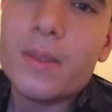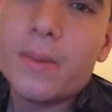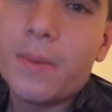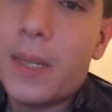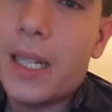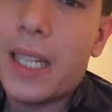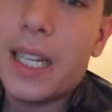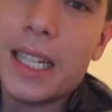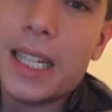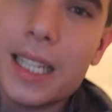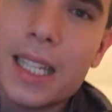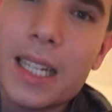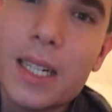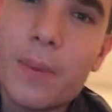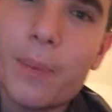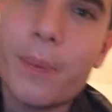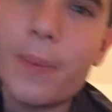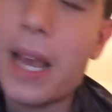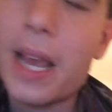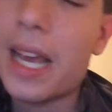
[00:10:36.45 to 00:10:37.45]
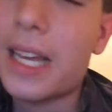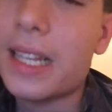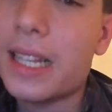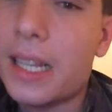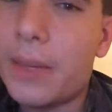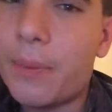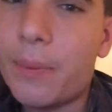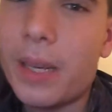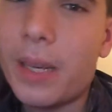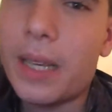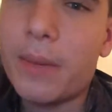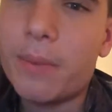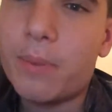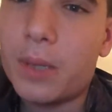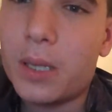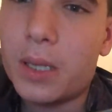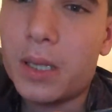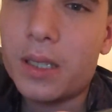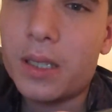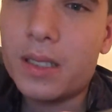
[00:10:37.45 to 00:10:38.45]
Because they're banning
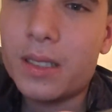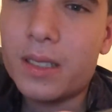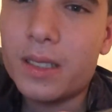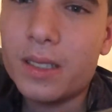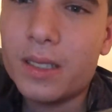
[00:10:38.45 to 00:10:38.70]
people.